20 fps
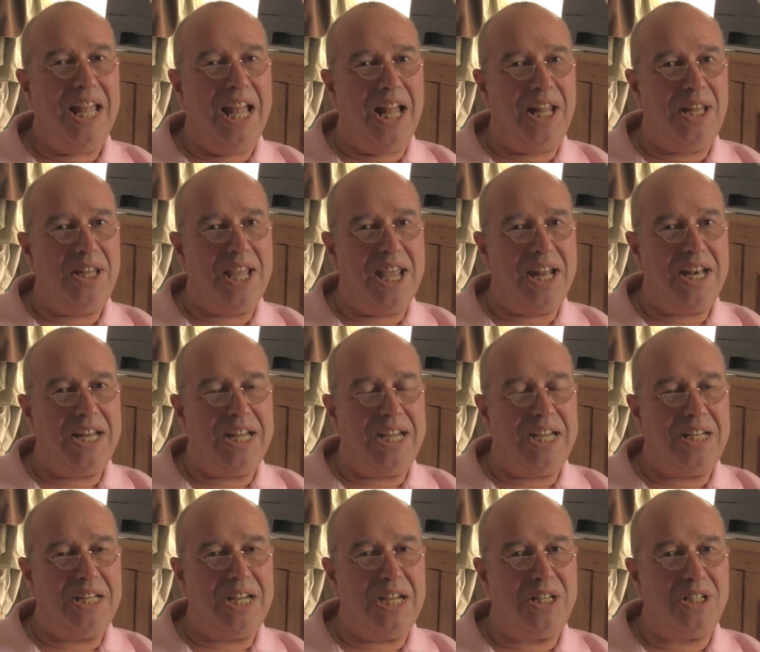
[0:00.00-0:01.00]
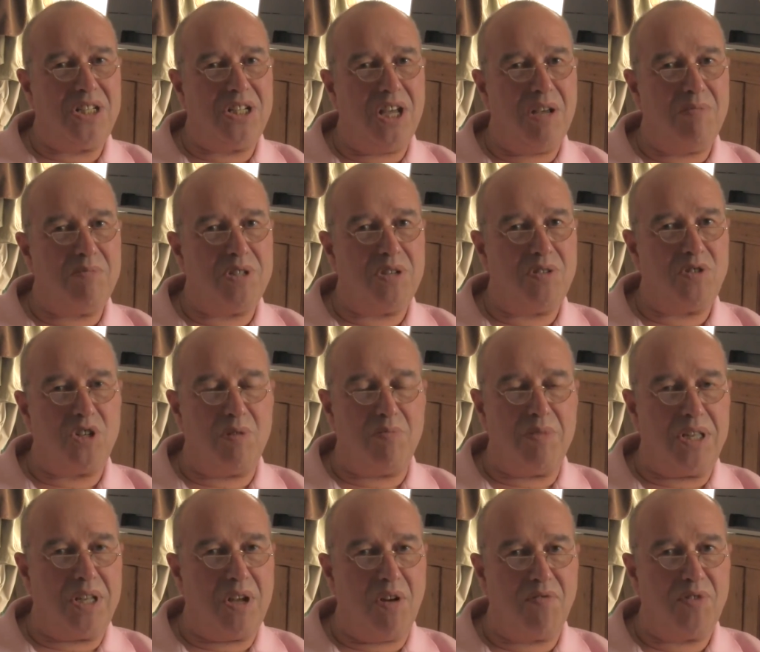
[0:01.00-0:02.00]
And then in terms of some
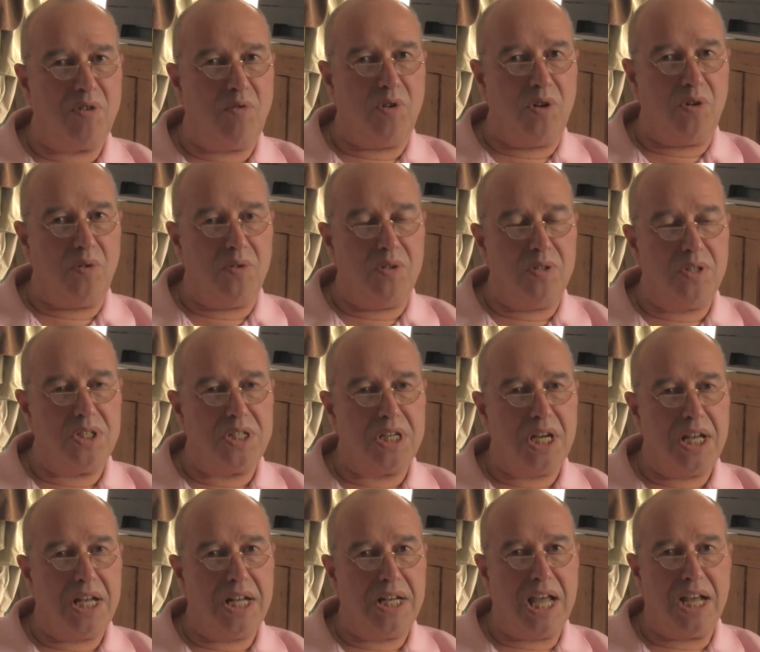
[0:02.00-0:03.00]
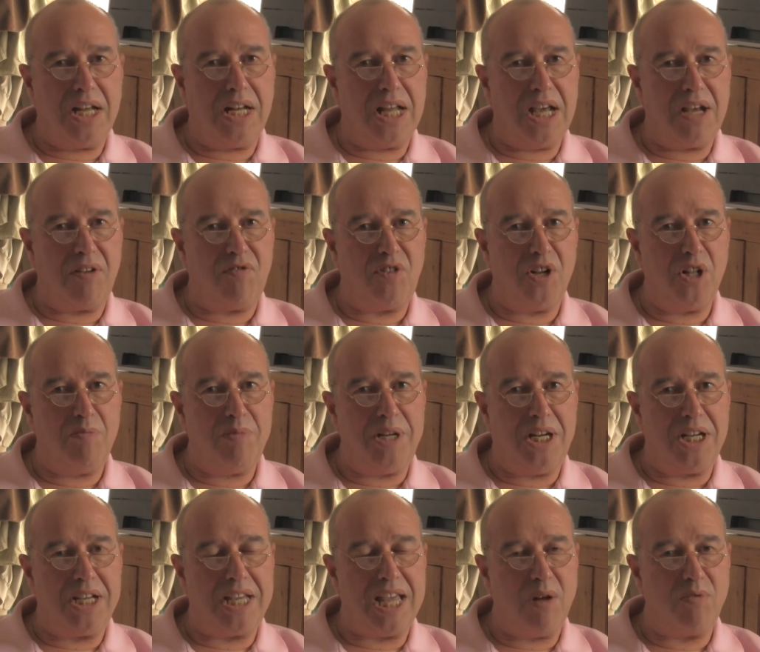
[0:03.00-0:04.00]
of the other rules, like filming
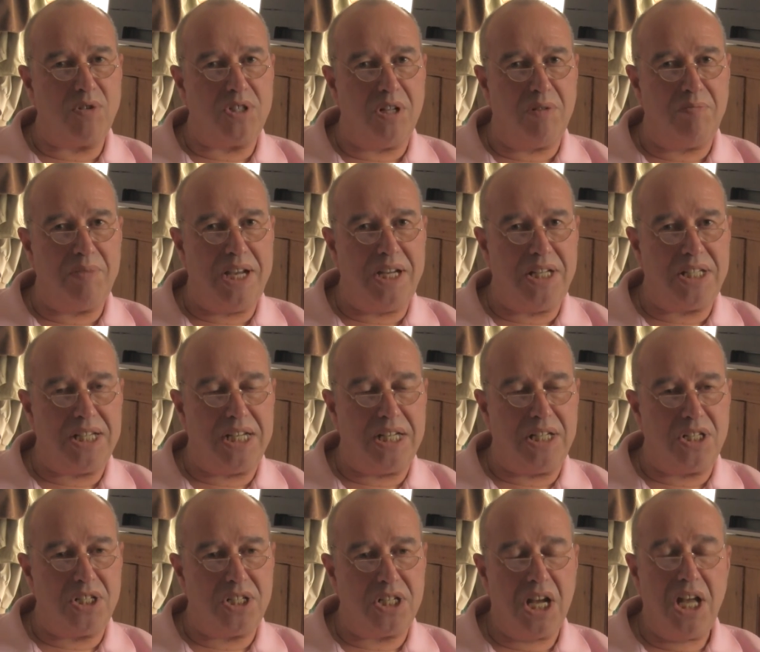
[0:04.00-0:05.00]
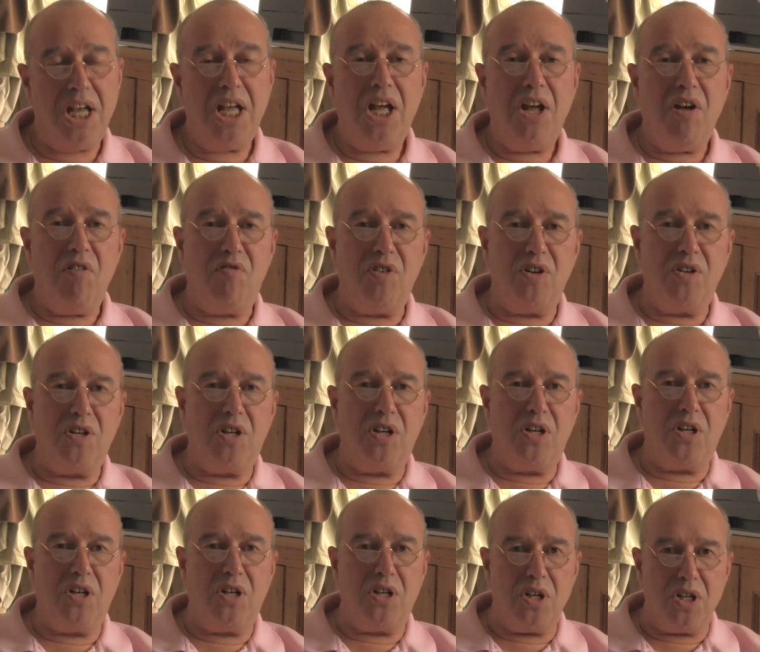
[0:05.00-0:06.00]
at council meetings, for
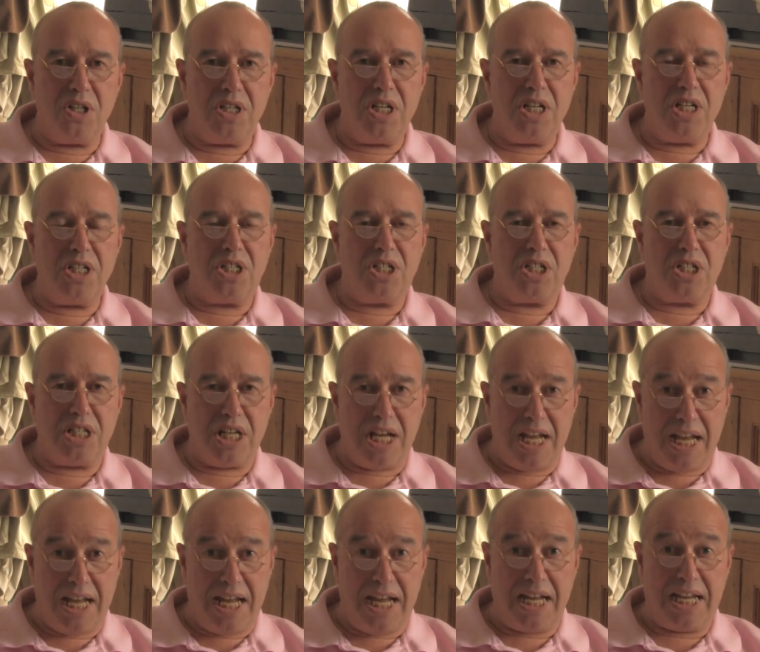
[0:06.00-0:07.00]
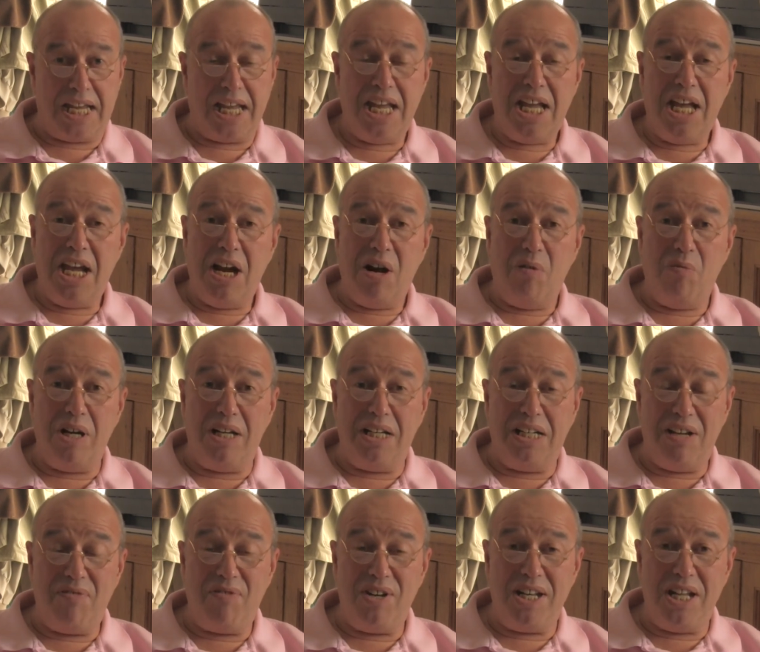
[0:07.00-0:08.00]
goodness sake, we're
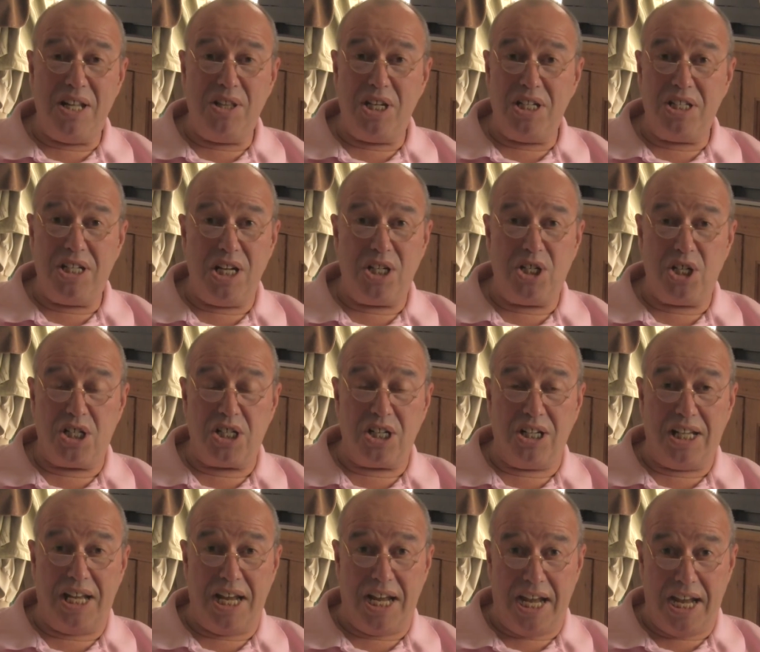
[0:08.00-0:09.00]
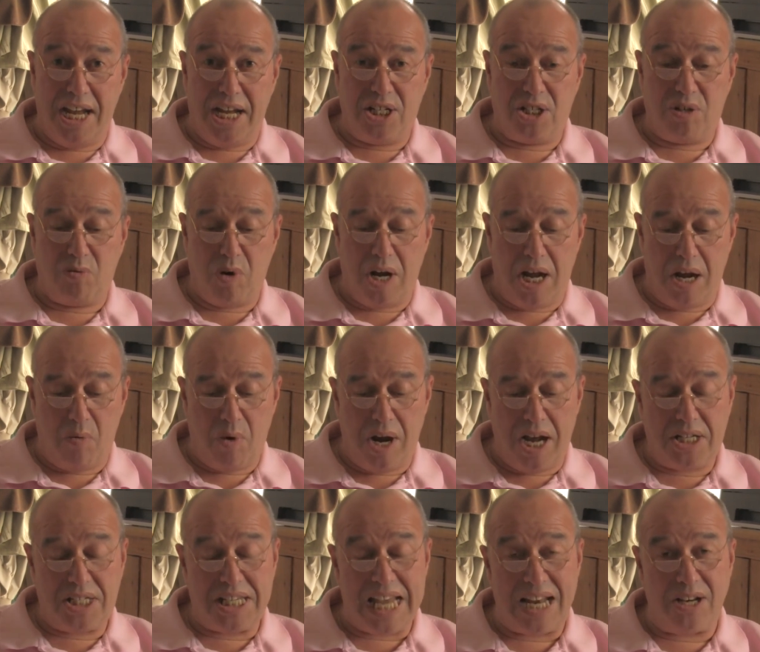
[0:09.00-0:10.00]
living in the digital age
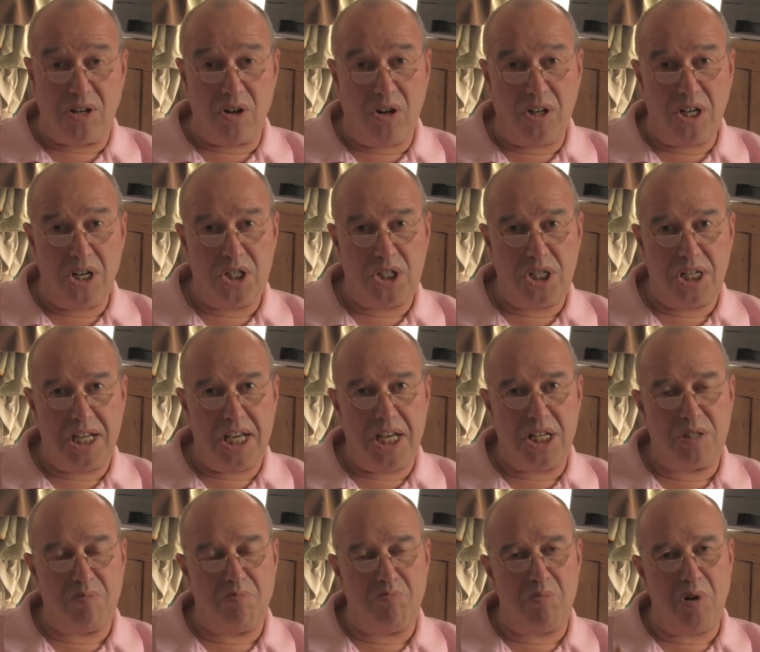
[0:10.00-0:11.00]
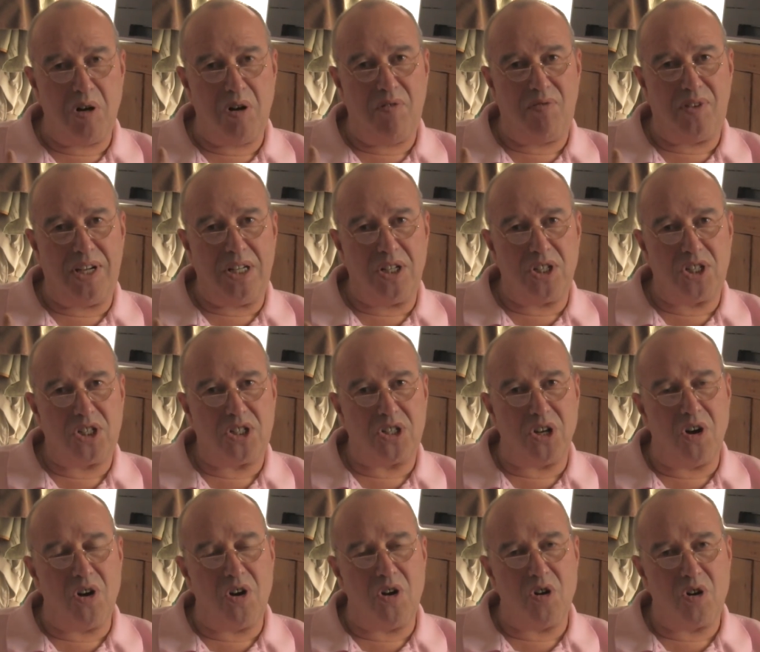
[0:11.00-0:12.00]
where technology is moving
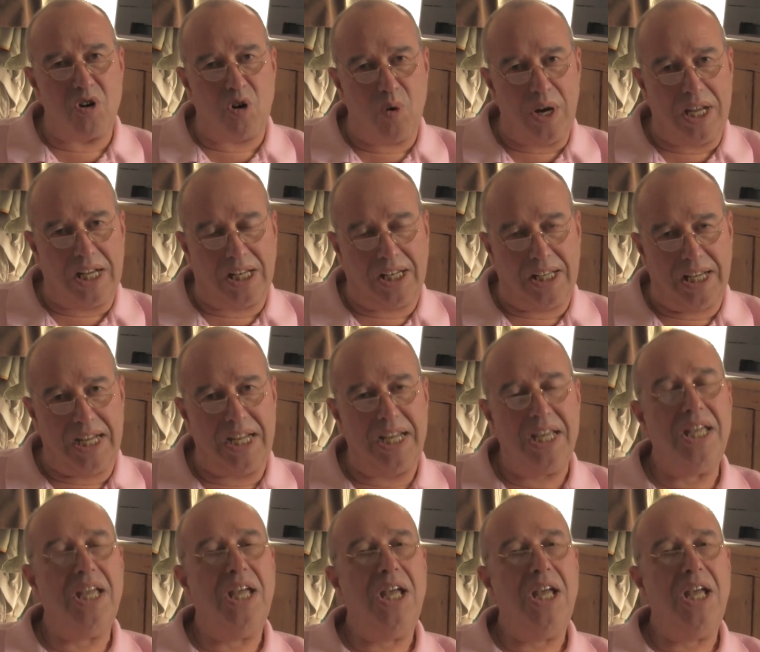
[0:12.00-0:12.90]
so quickly.